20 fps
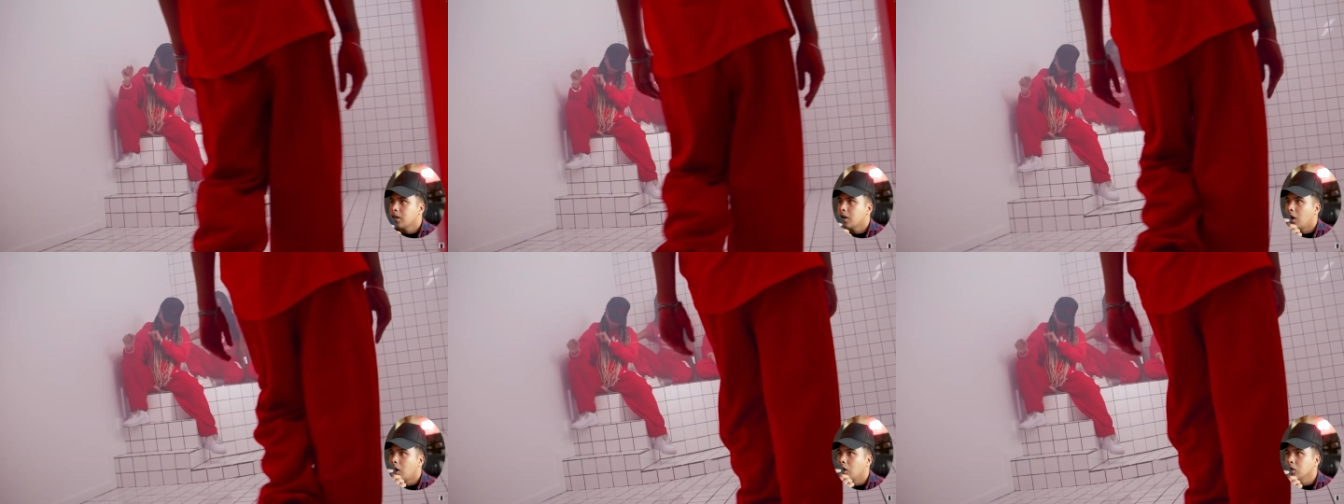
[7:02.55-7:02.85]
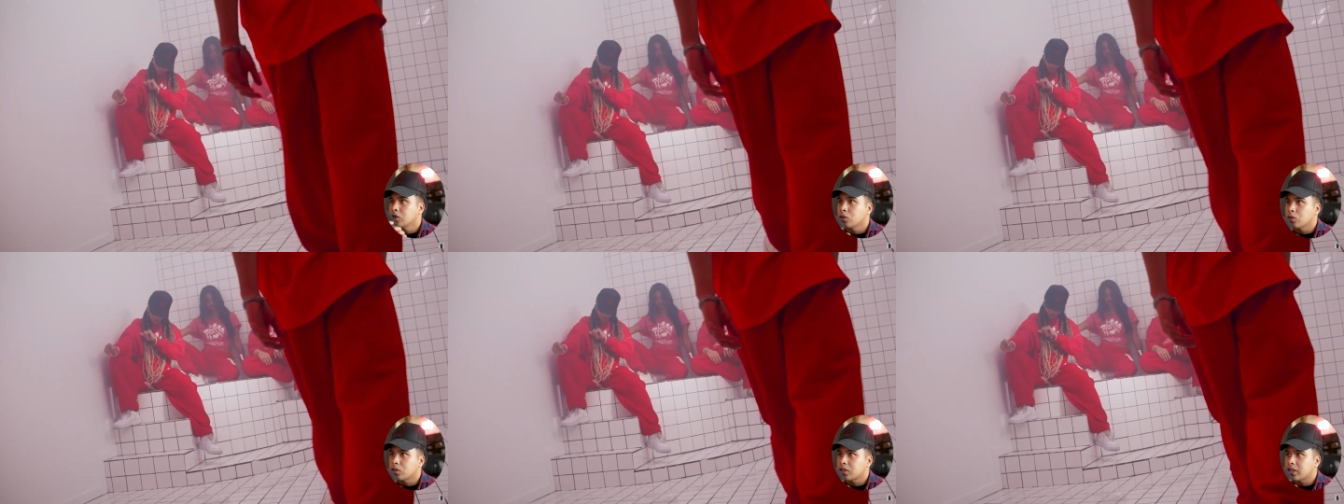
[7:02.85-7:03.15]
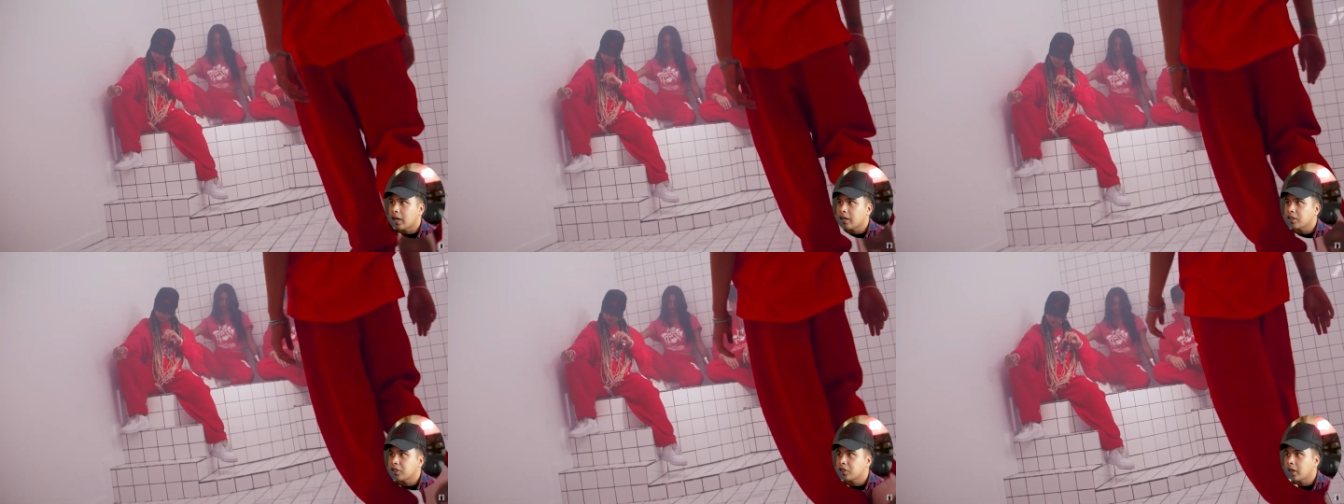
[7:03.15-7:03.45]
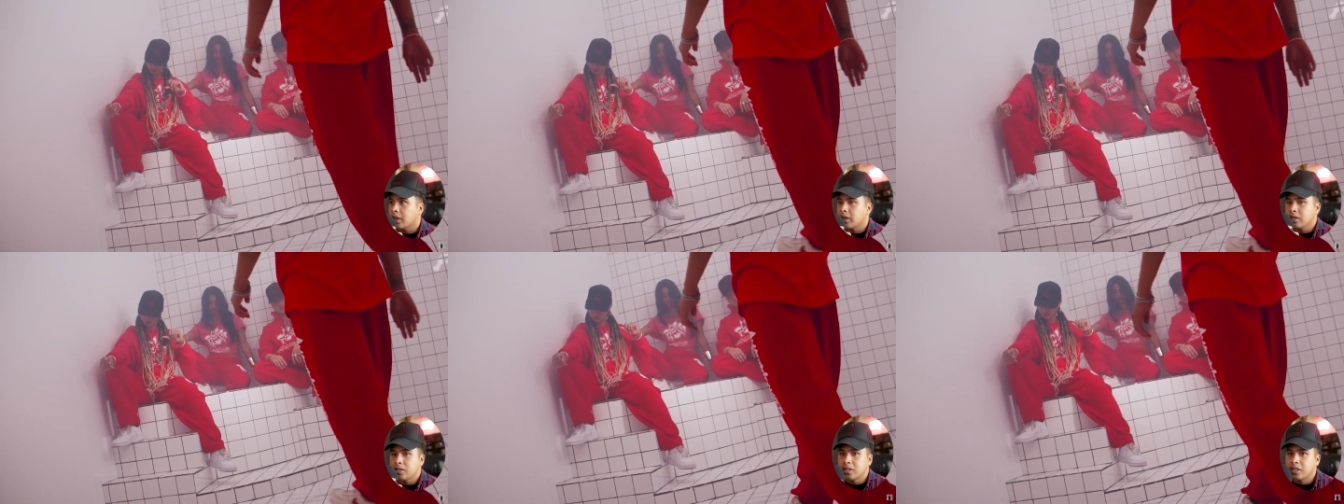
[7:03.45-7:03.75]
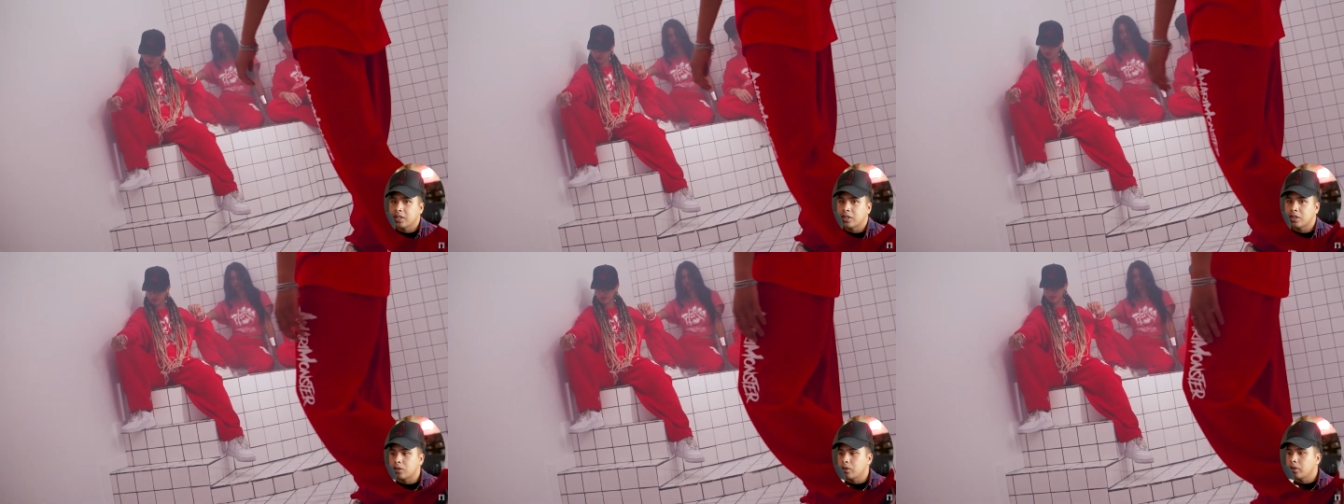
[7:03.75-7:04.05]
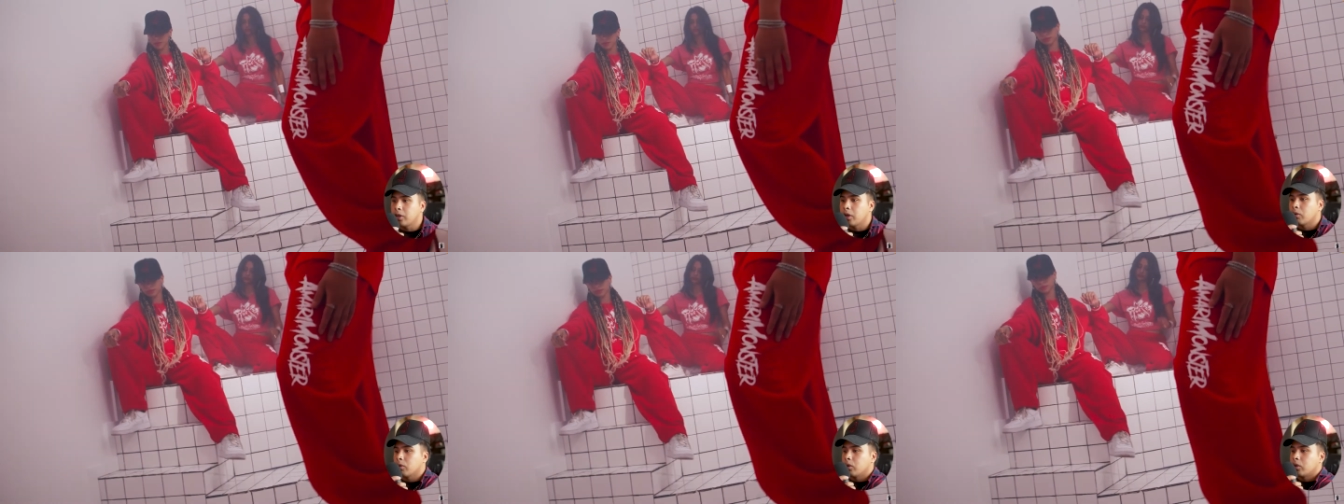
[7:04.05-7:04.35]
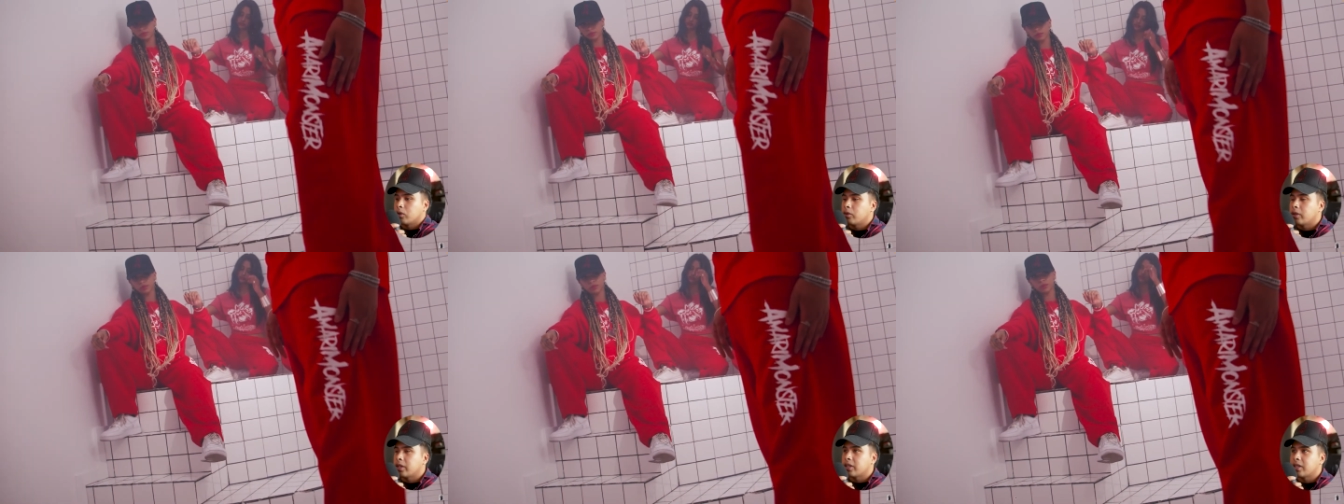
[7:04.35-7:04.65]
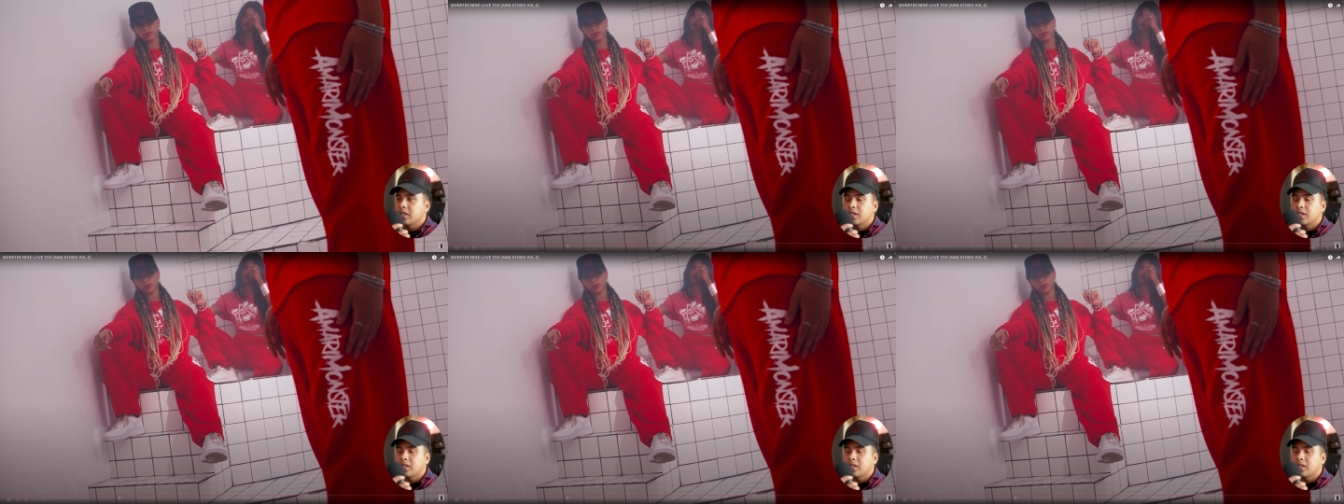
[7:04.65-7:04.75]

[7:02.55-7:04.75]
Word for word: Also, shout out to the studio real quick.